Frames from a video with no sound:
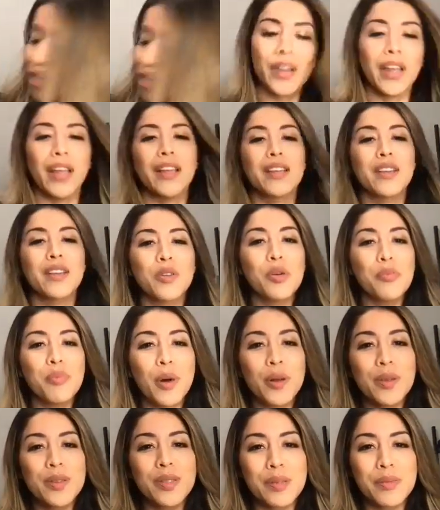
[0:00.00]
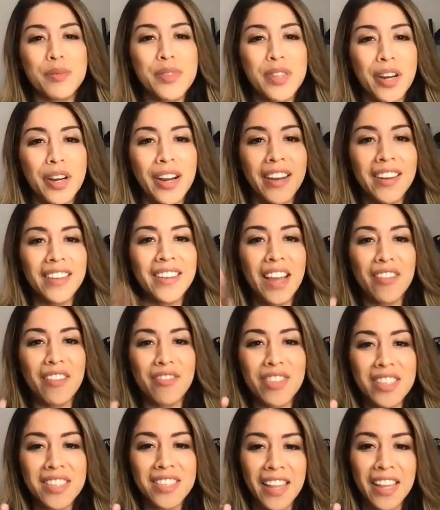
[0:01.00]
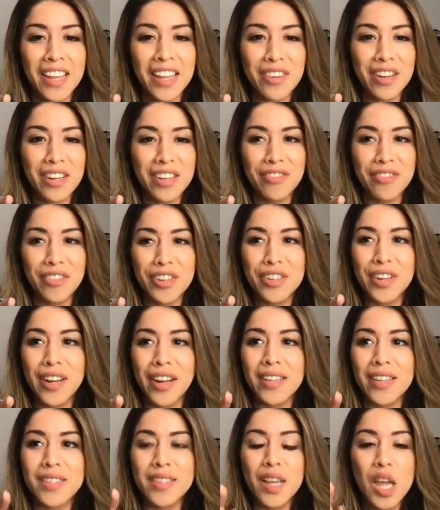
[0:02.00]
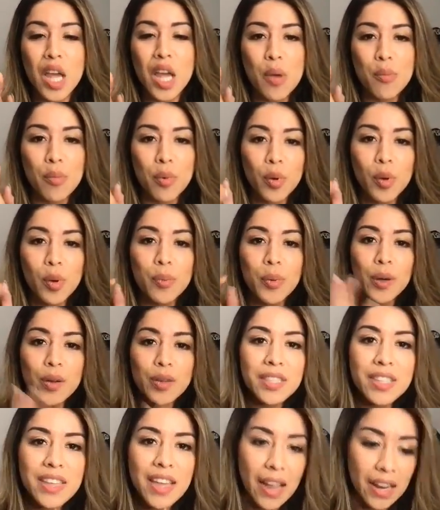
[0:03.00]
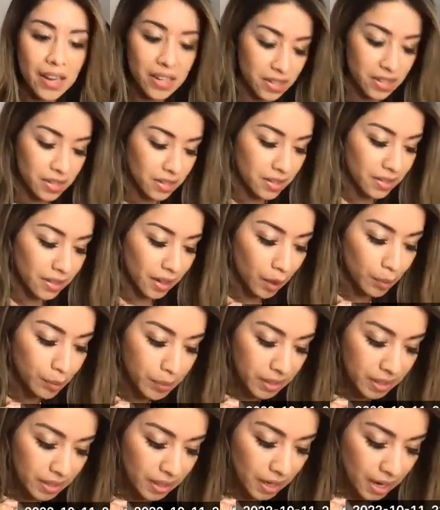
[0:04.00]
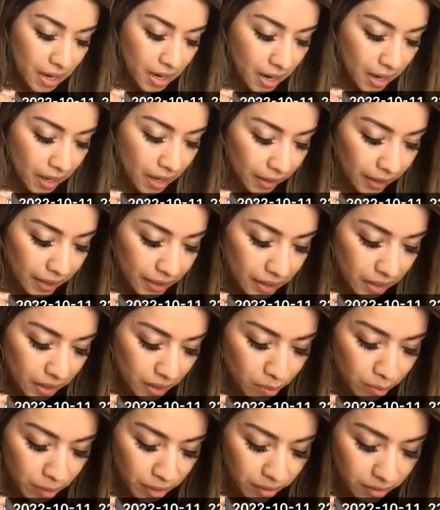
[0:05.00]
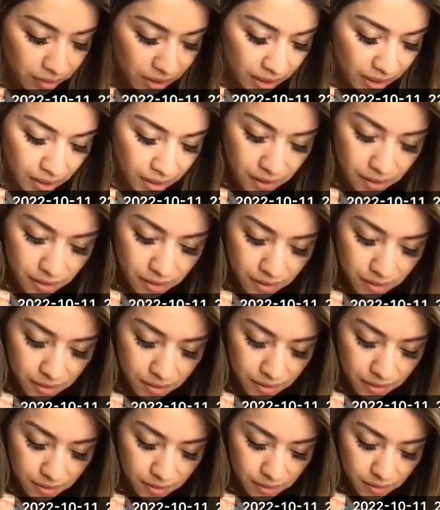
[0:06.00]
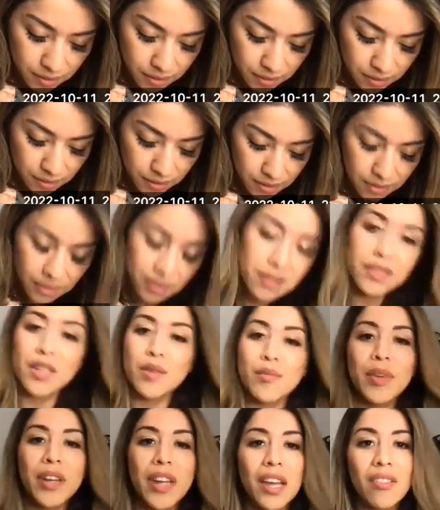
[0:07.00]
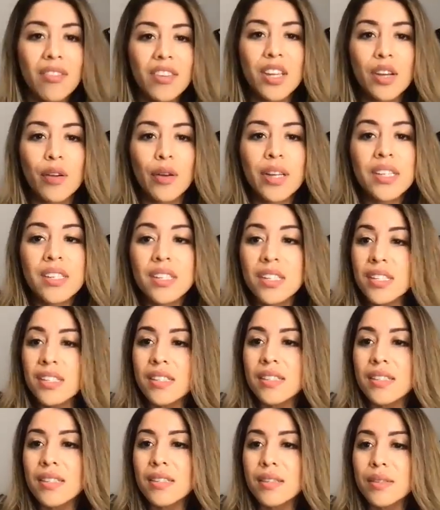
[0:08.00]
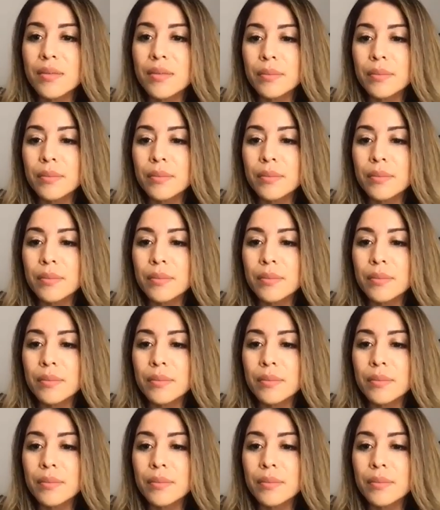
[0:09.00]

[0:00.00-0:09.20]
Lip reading: Okay, we'll post them. Sorry, I didn't have the slide ready for you guys, but we'll post the action steps. And I think I'm early. Does anybody have any questions?